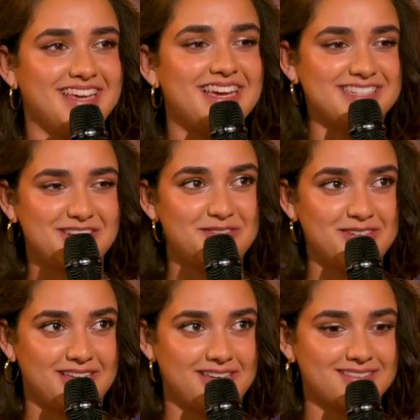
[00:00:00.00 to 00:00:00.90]
Yeah,
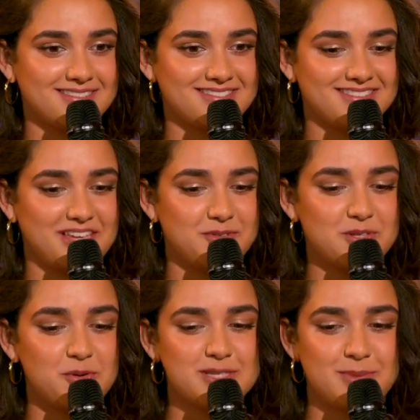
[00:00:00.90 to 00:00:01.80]
definitely. It
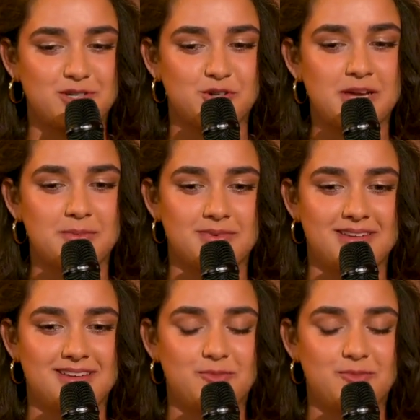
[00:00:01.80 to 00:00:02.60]
was always my dream.